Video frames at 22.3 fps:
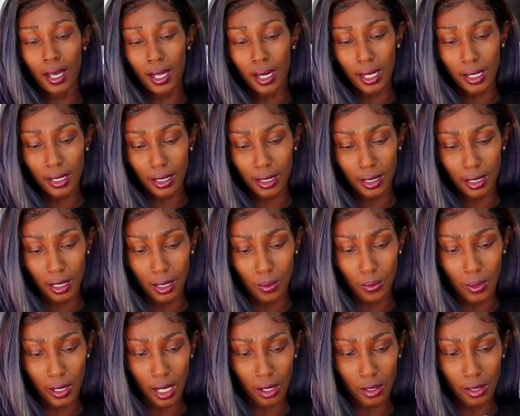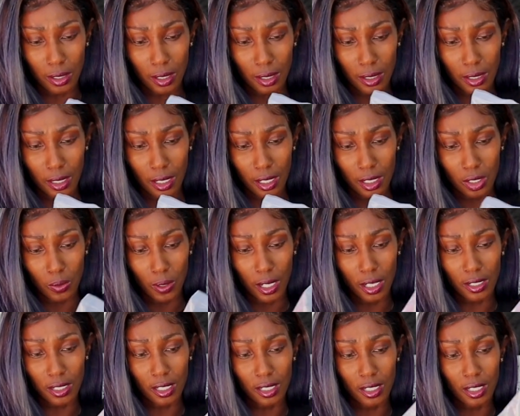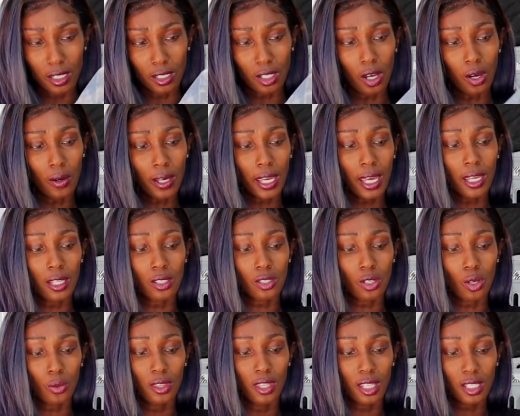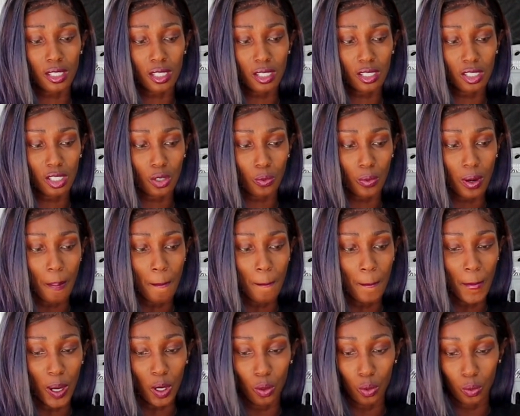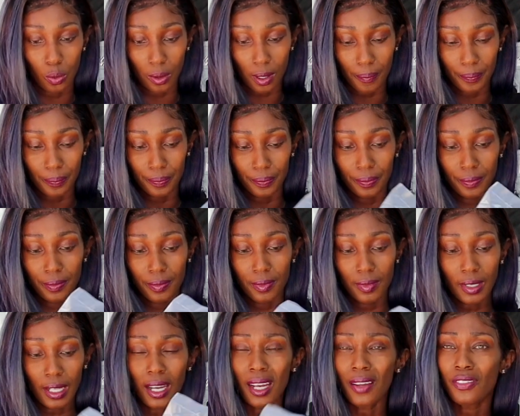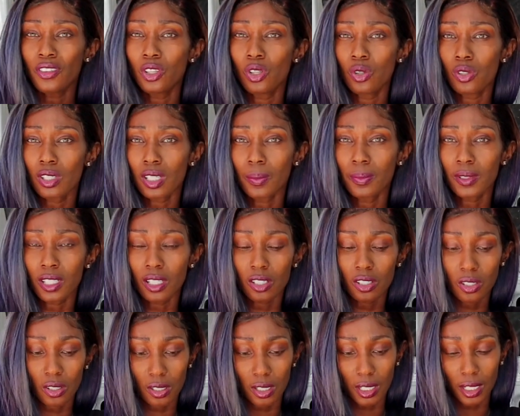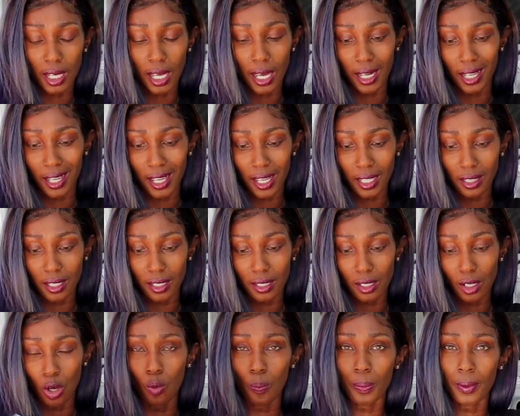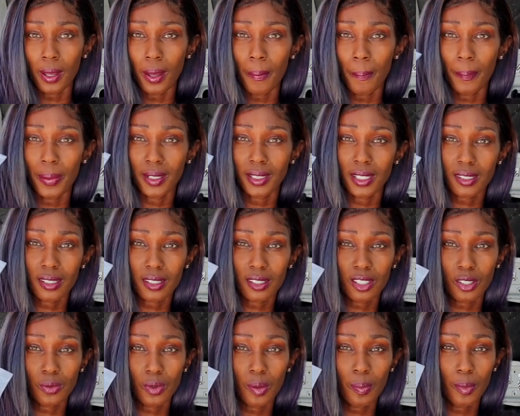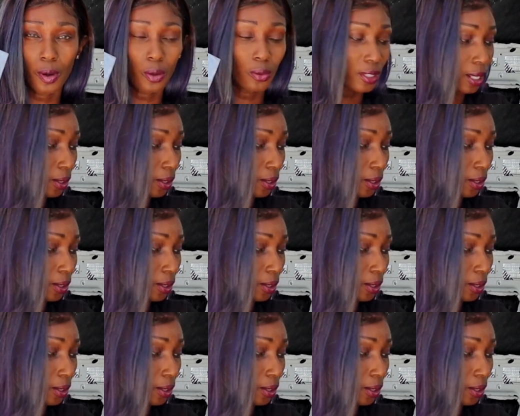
let's see, what else is this? What else is this? Okay, so this is the remote. I have to use some scissors to kind of cut this open, but this is the remote that